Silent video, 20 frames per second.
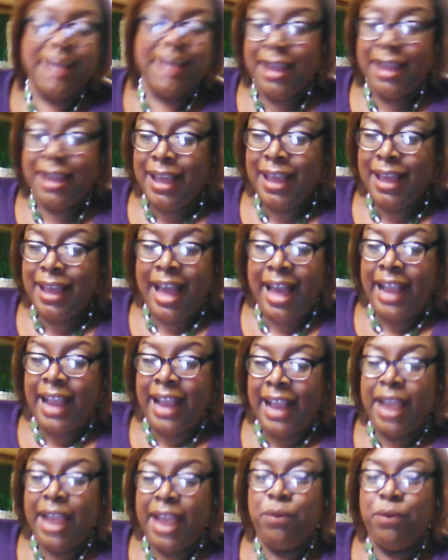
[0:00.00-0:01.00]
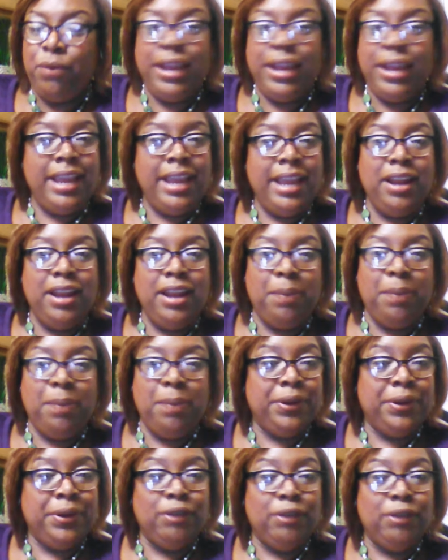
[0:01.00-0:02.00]
I can't win up here
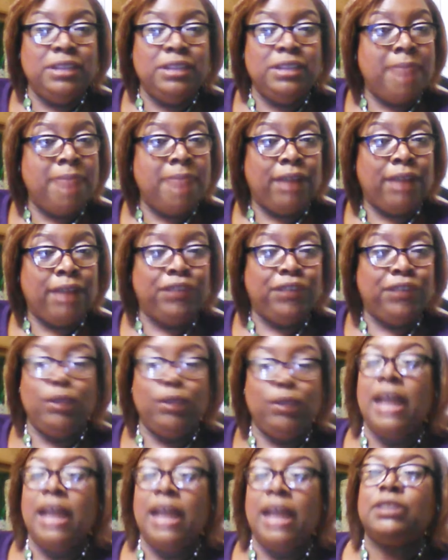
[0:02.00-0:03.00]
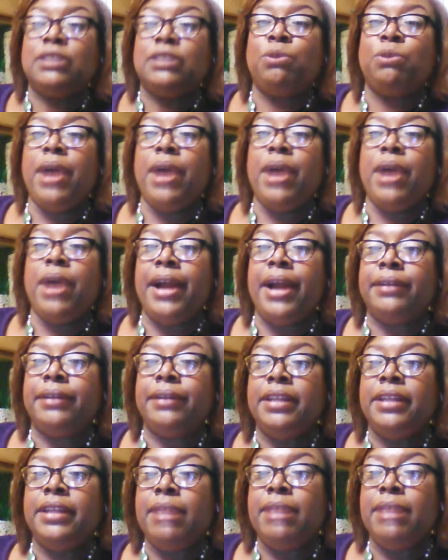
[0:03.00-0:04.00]
on this microphone. I swear the
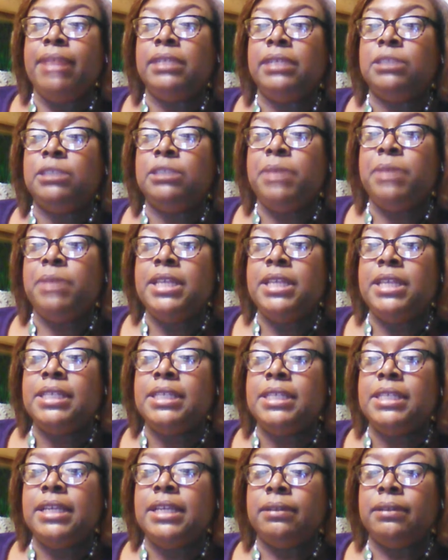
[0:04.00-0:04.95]
devil is busy.